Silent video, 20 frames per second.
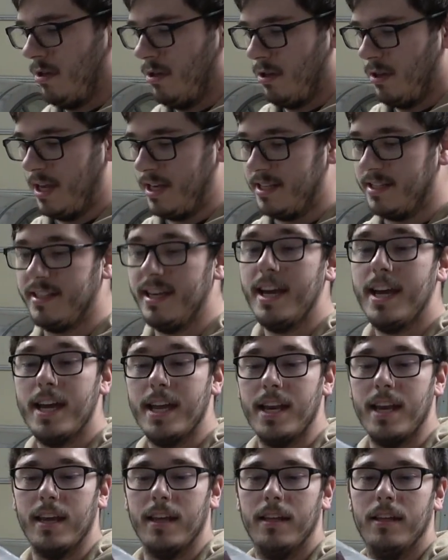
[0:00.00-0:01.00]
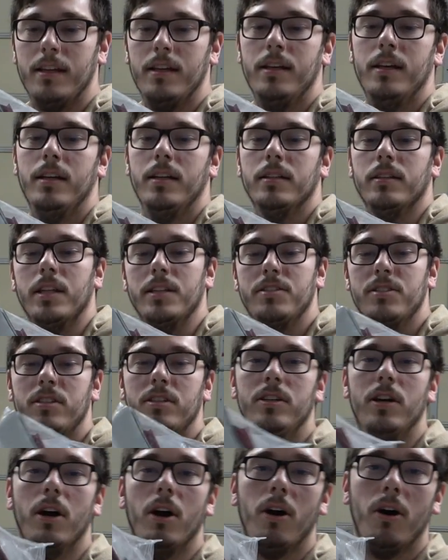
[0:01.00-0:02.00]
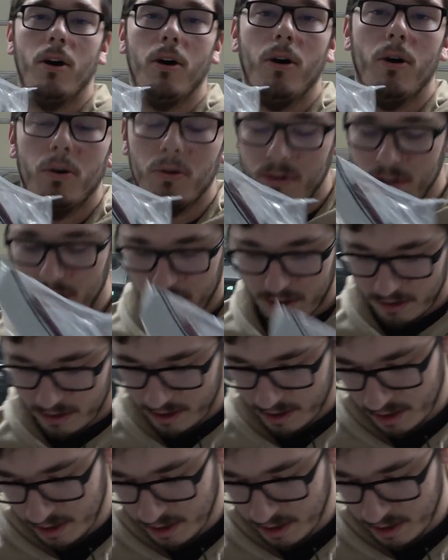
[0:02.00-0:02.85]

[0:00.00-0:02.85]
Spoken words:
They did. Let's go, dude.